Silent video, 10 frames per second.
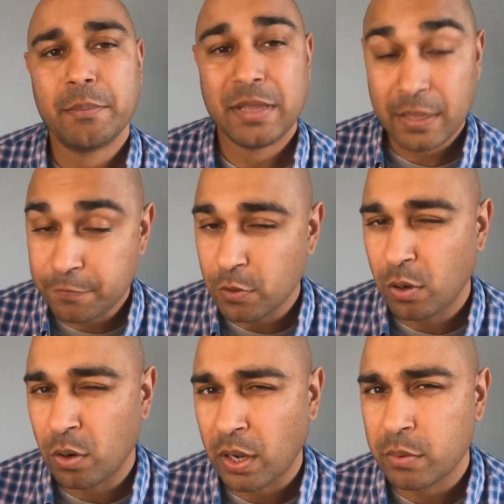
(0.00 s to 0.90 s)
If you're
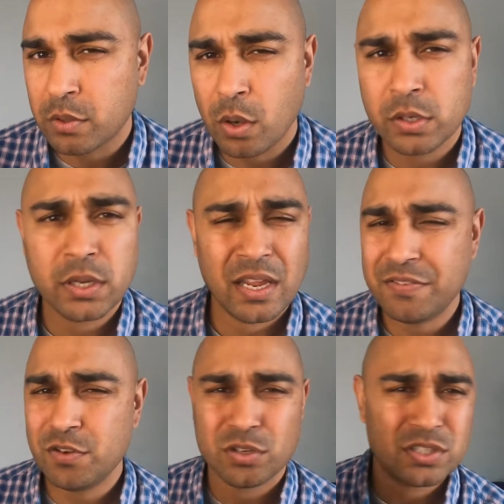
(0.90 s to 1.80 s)
okay with coding,
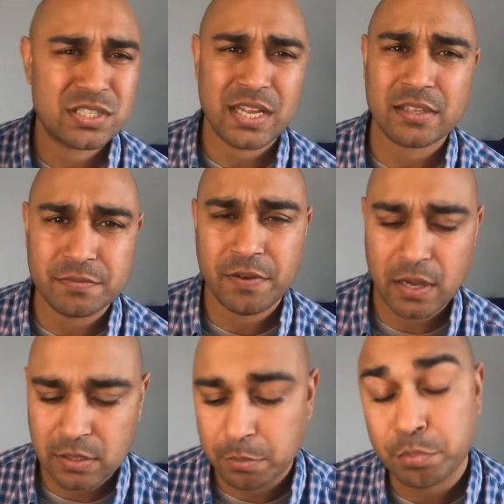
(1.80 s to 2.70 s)
if not, just take the
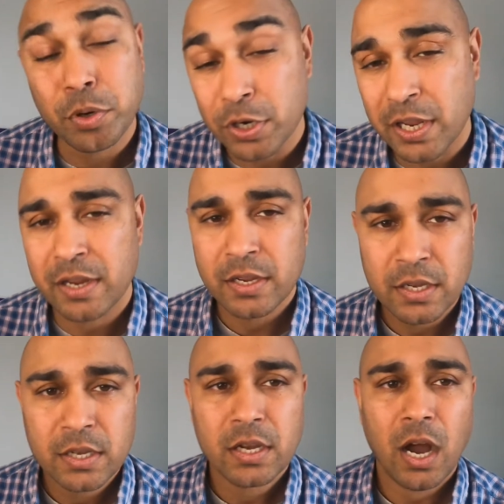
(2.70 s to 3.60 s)
file and put it
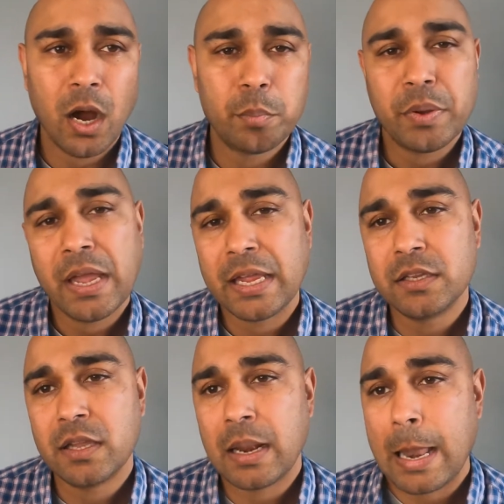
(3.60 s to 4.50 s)
up
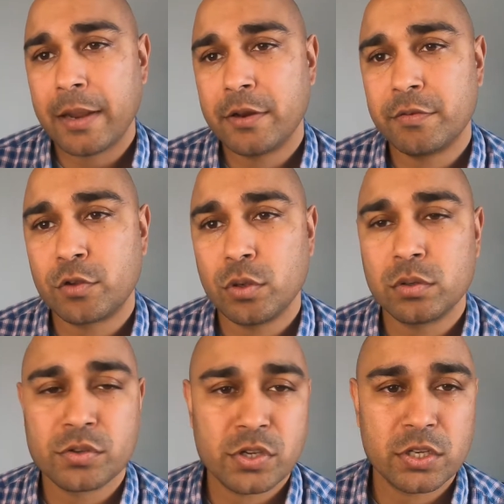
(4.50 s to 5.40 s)
in the land of
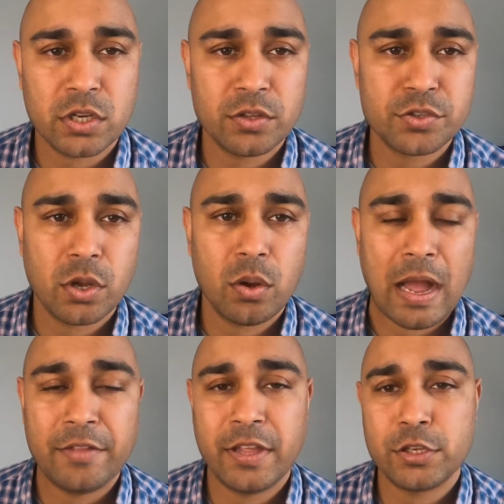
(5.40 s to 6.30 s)
Google Search Console,
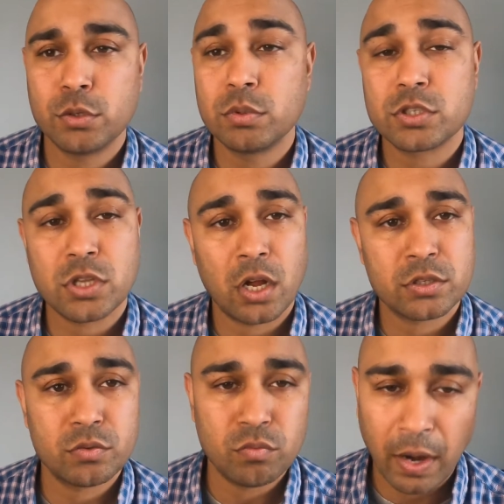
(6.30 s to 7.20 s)
and then you will start
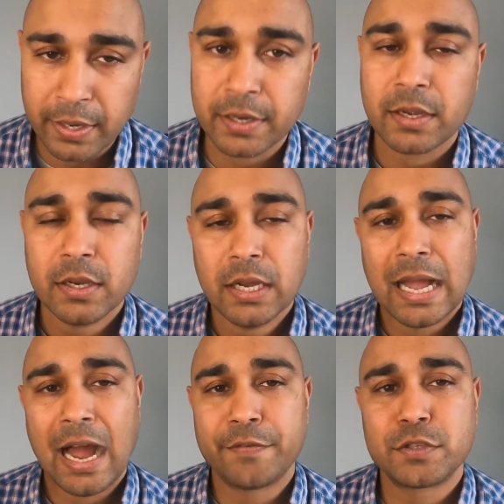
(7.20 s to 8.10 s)
to rank.
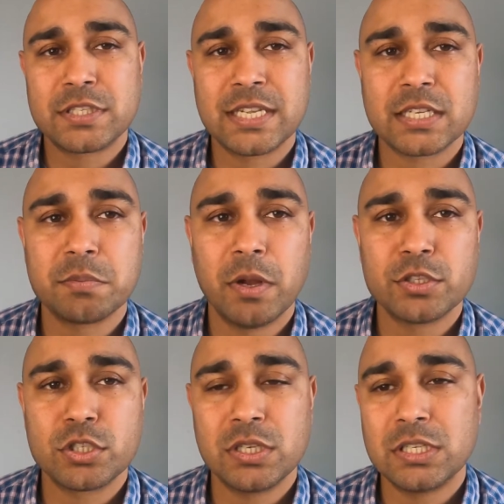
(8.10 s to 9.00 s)
After 6
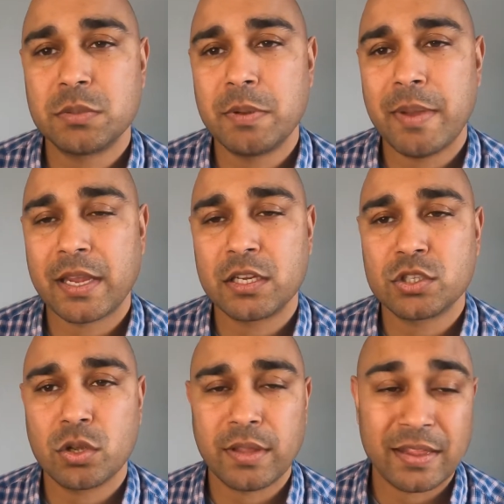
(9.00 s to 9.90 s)
months, you need to be making
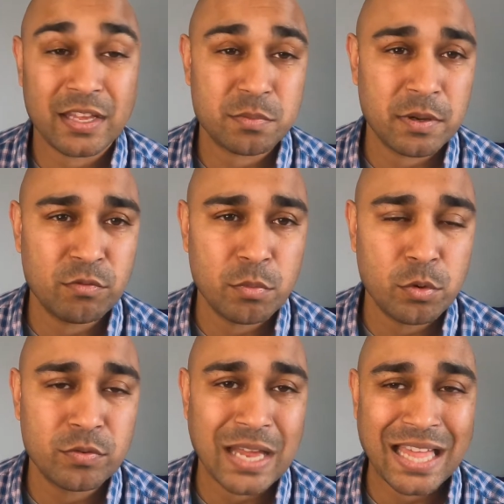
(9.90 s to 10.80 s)
sure that that's been
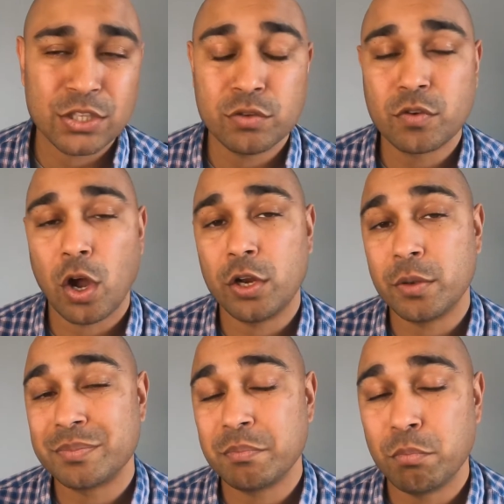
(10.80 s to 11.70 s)
removed and you've got
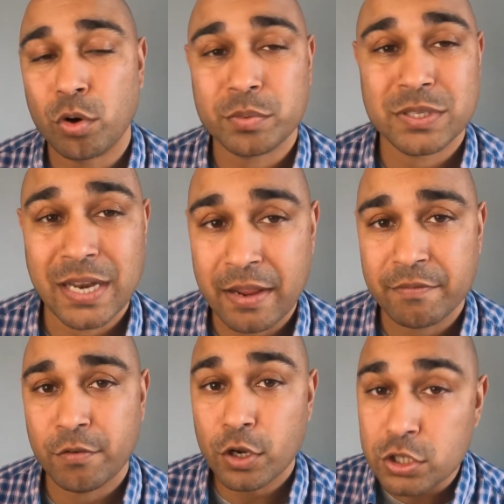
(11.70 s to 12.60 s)
a more up-to-date
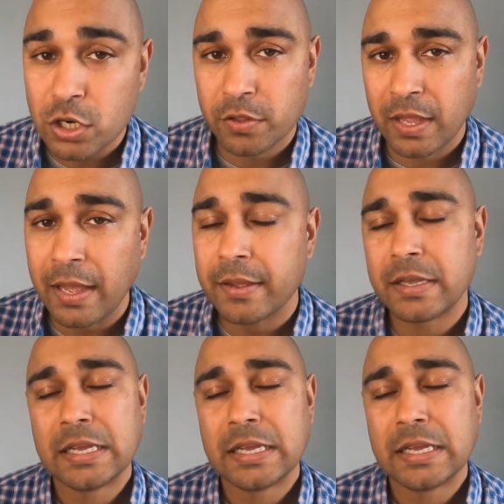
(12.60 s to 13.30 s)
version on there.